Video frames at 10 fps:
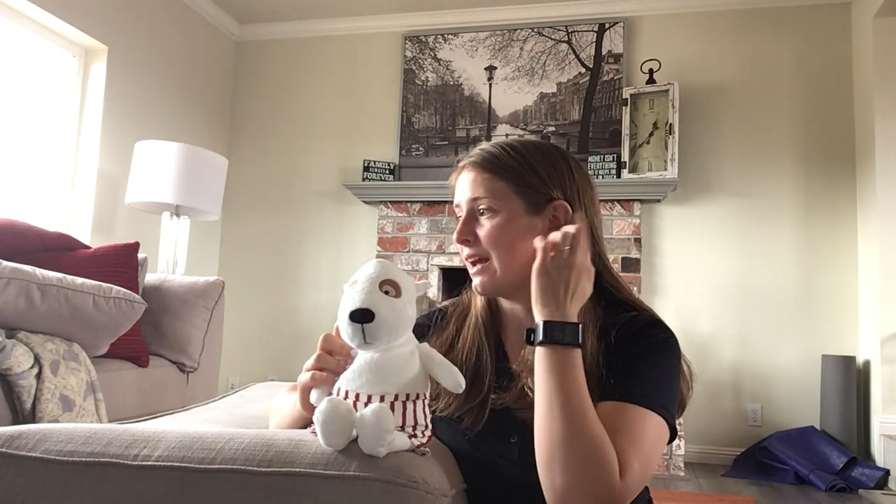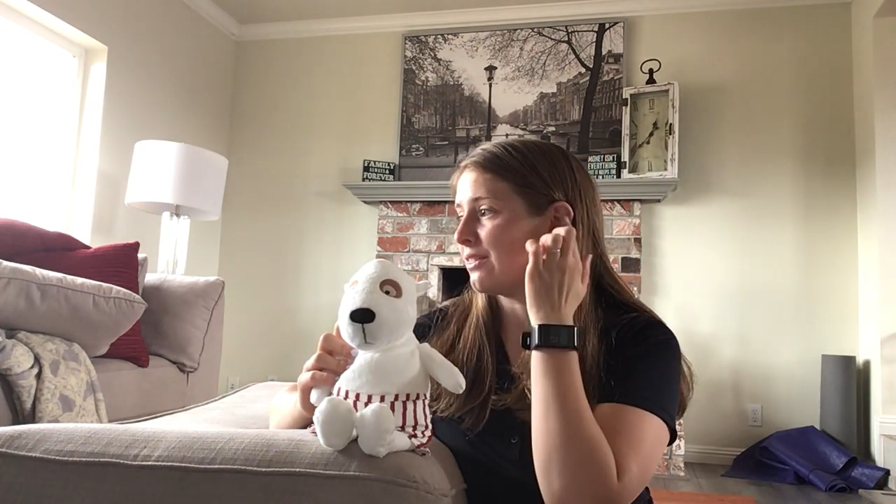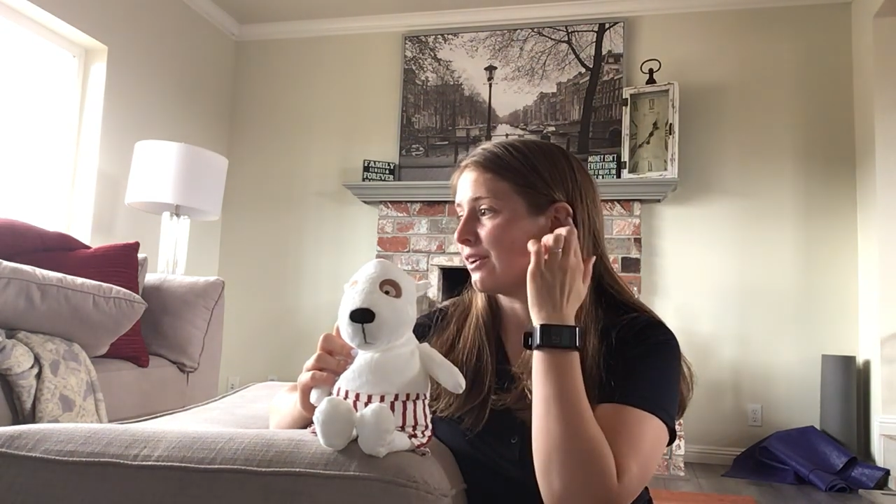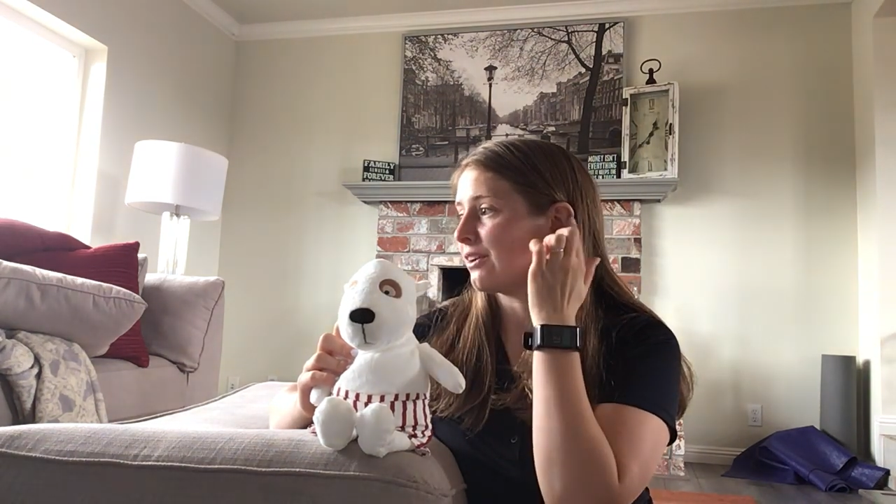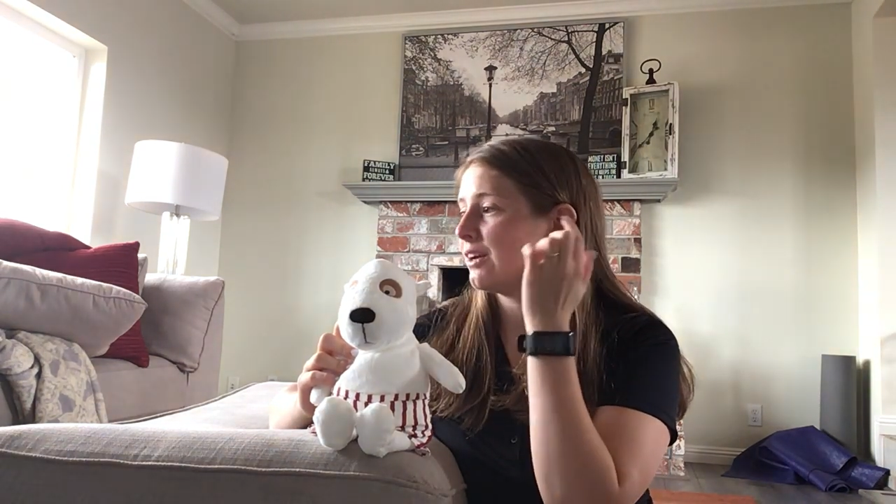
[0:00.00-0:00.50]
and
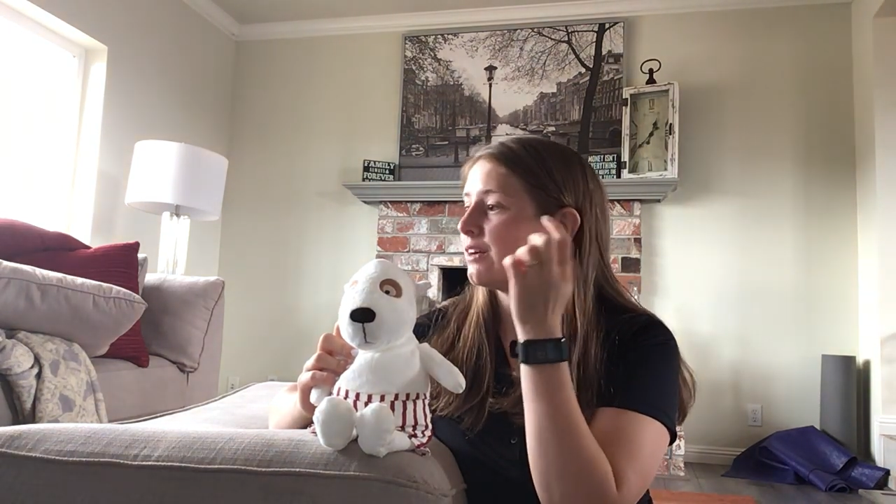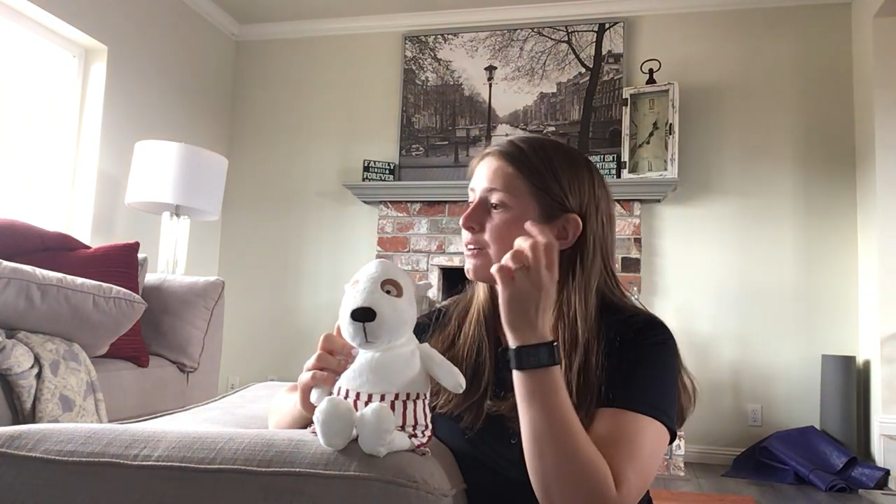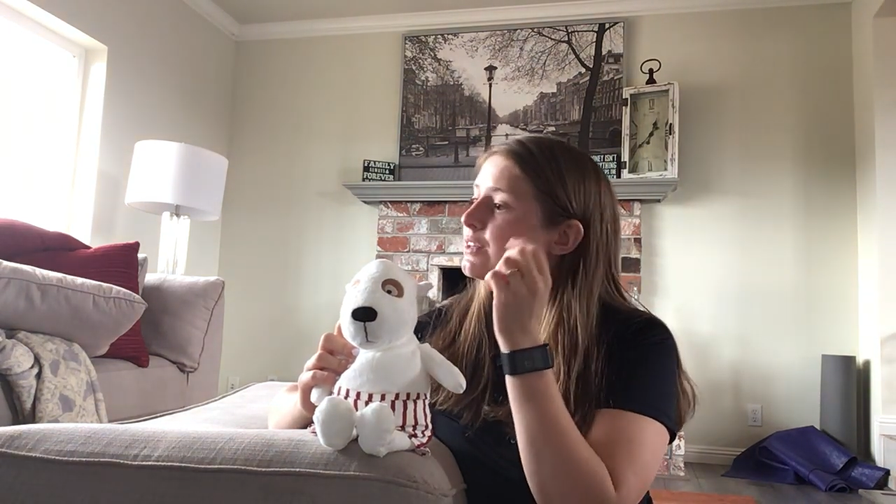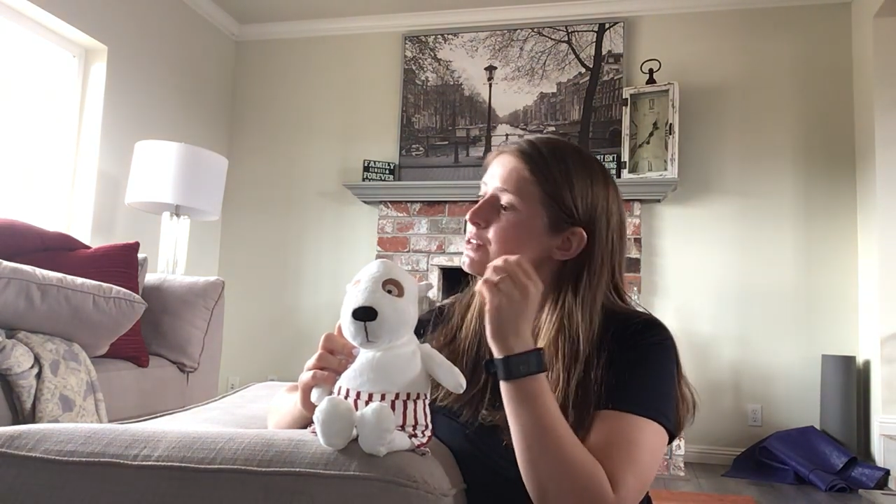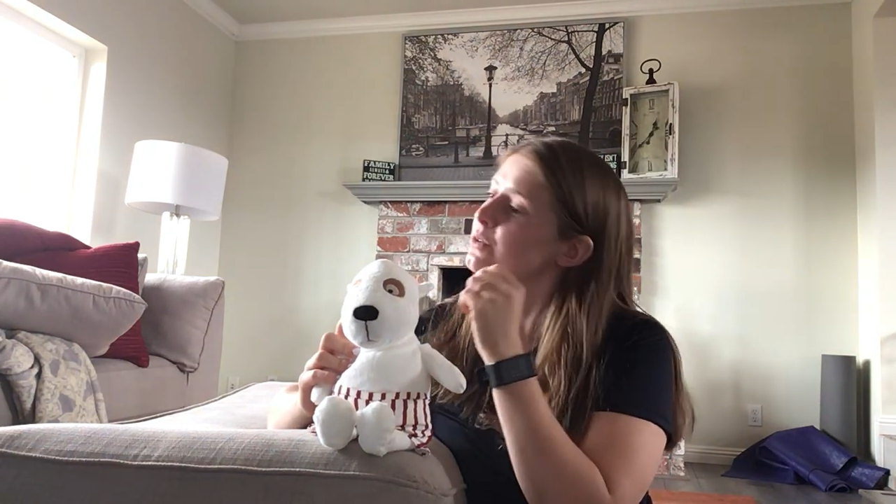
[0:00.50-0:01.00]
their
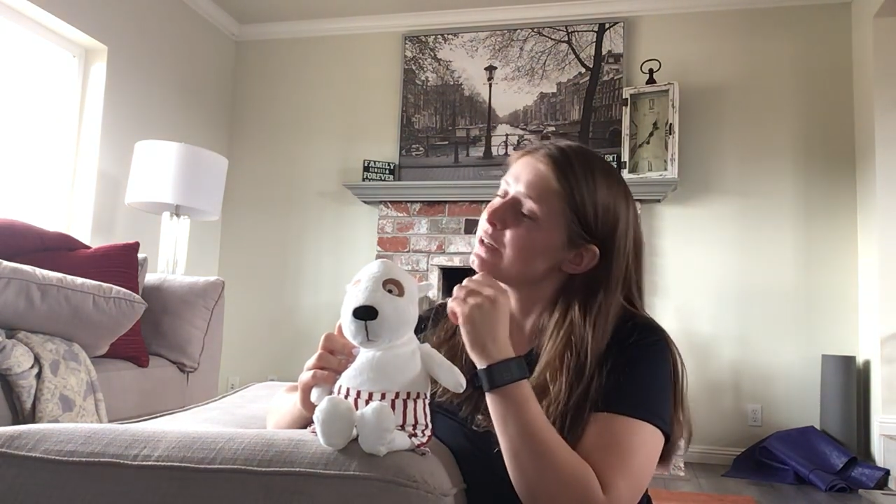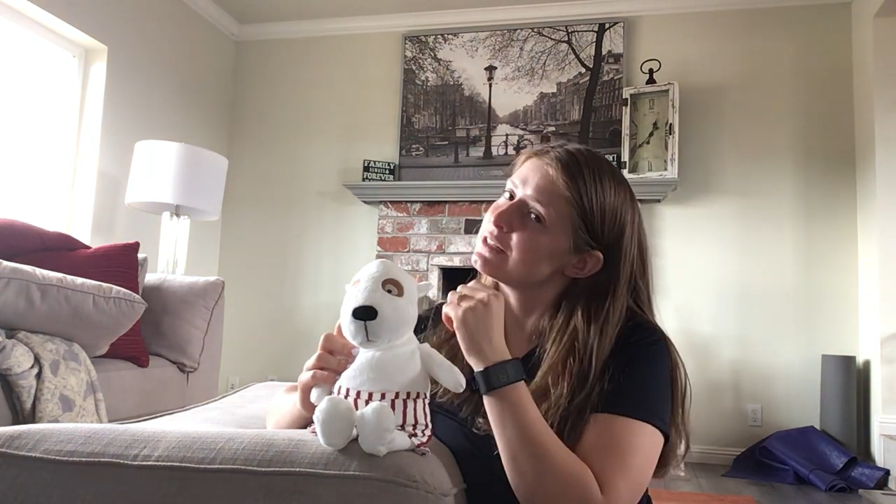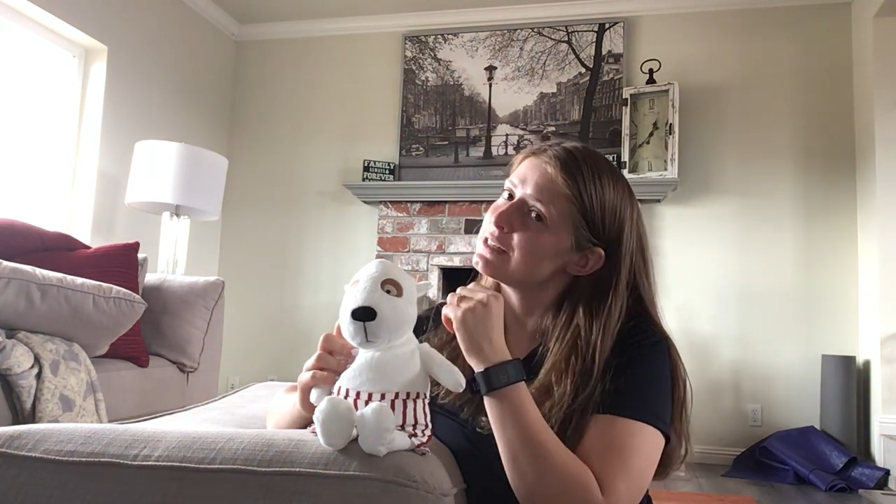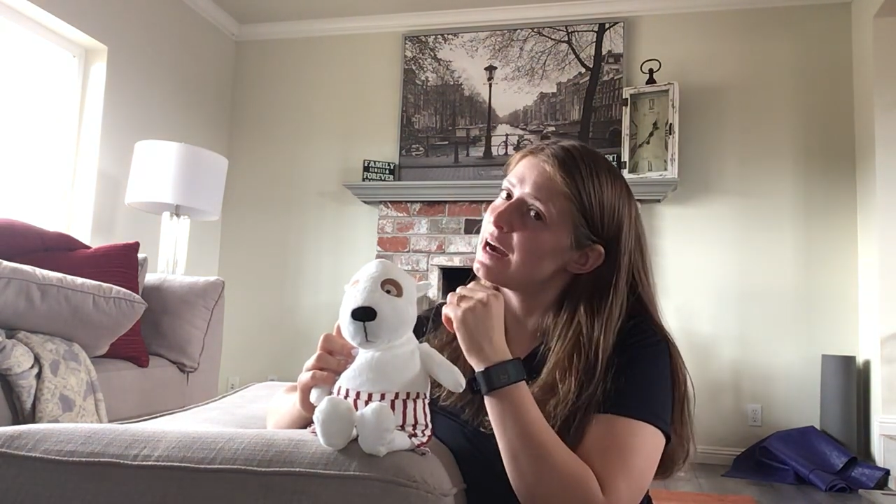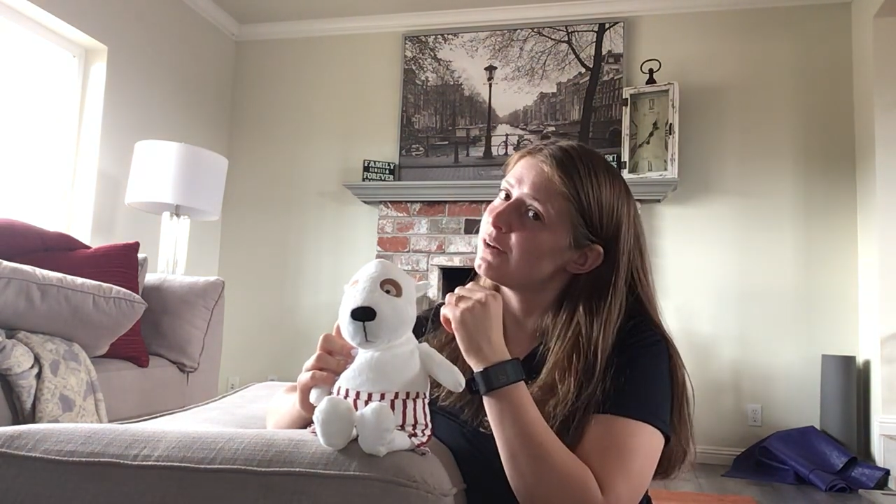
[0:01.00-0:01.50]
ear is going
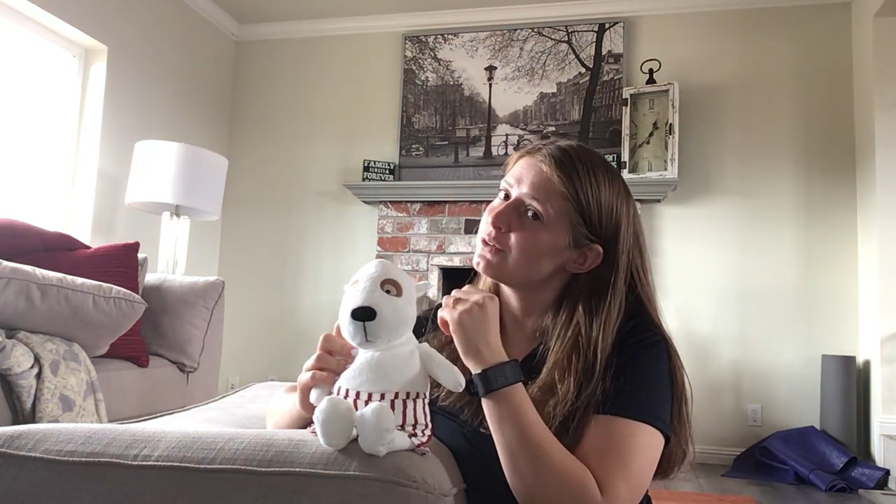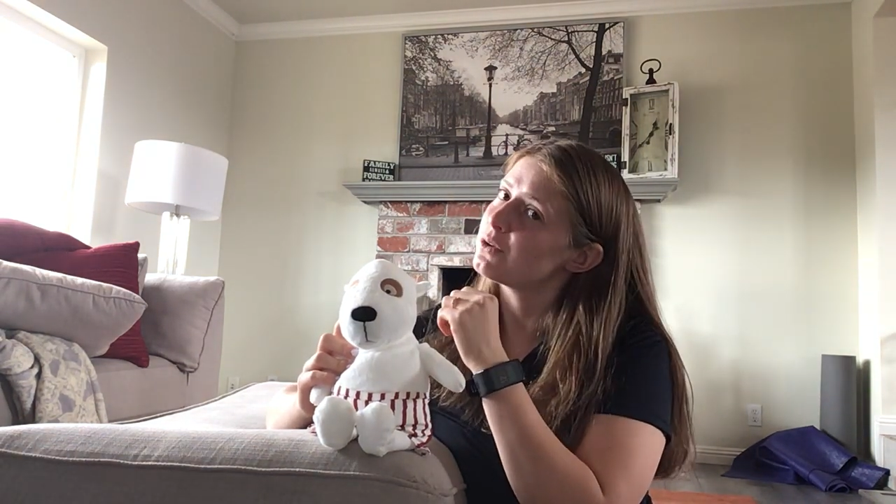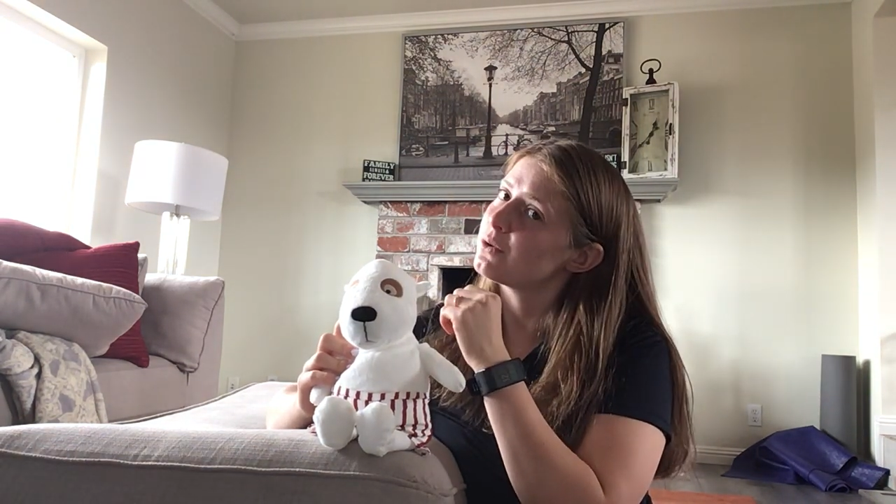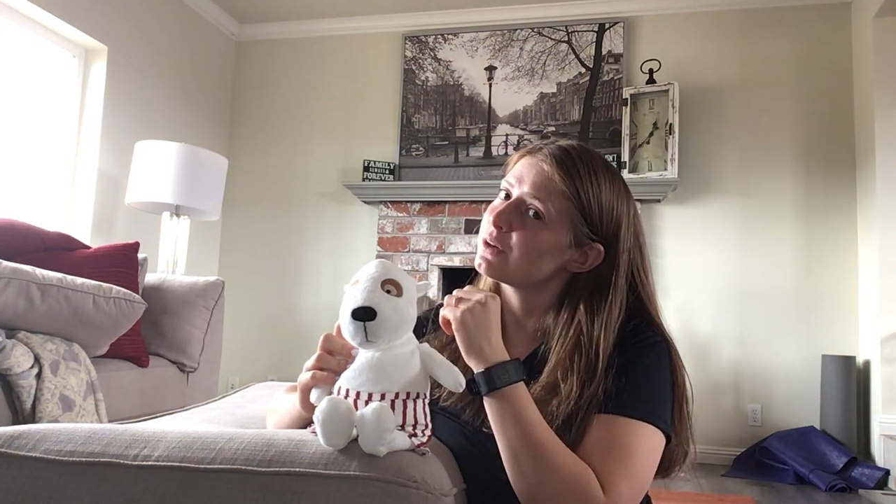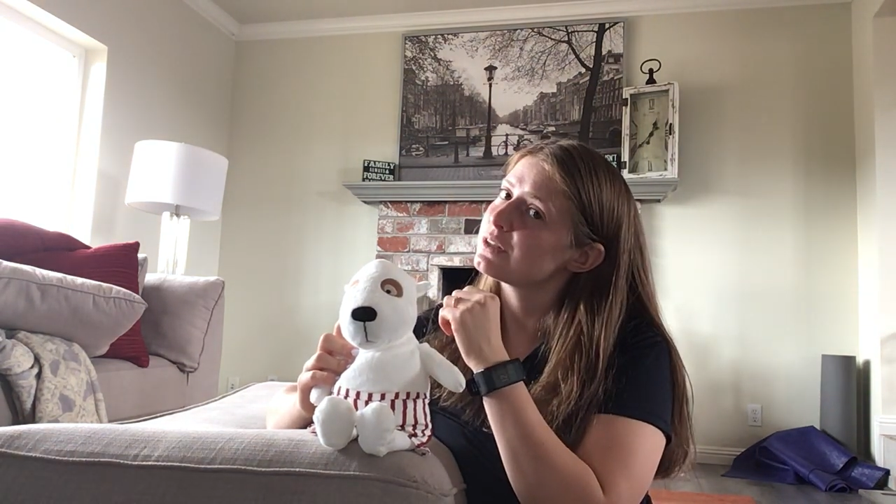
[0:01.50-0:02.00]
down
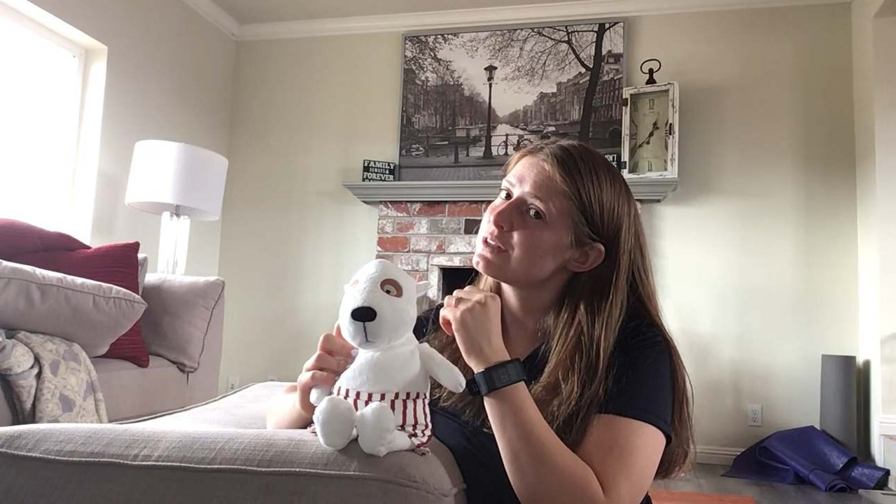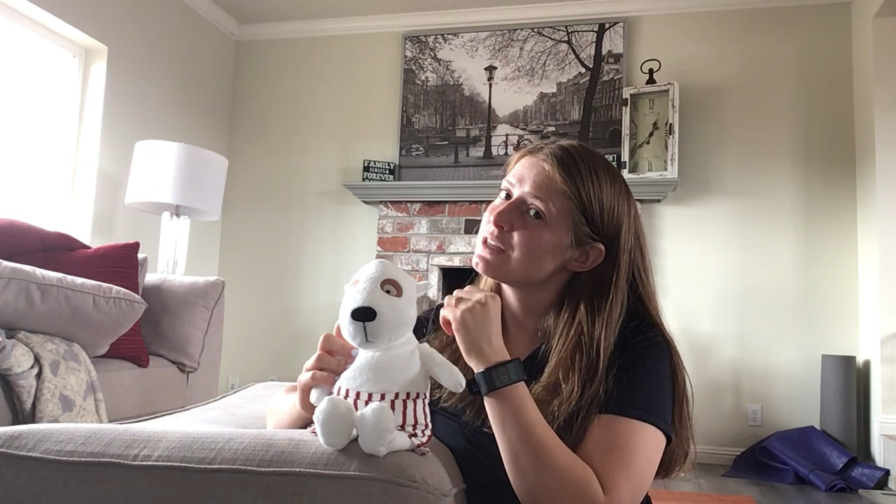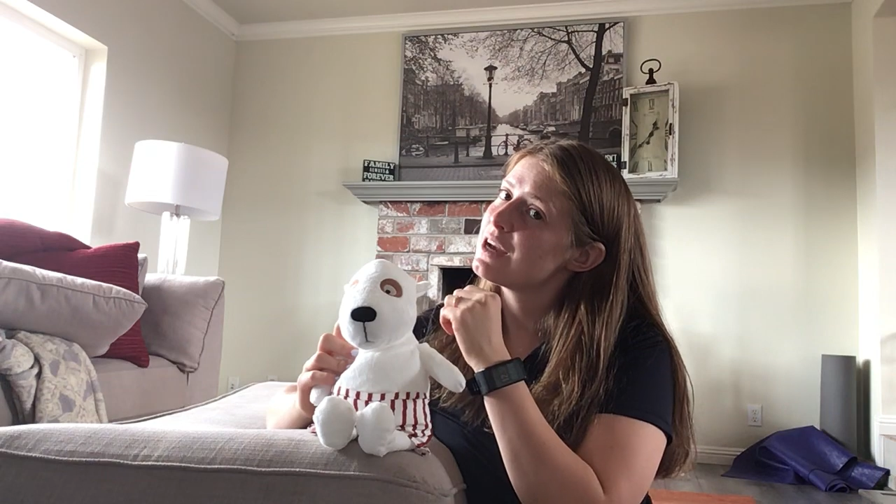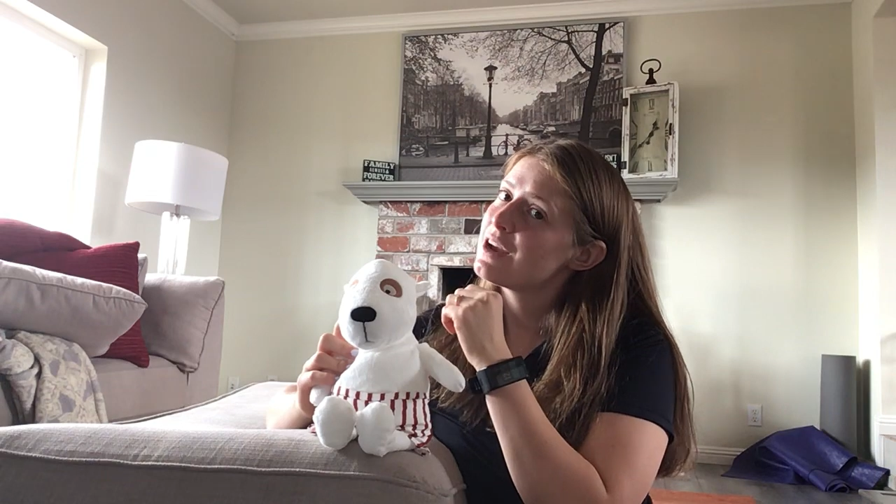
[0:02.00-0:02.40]
towards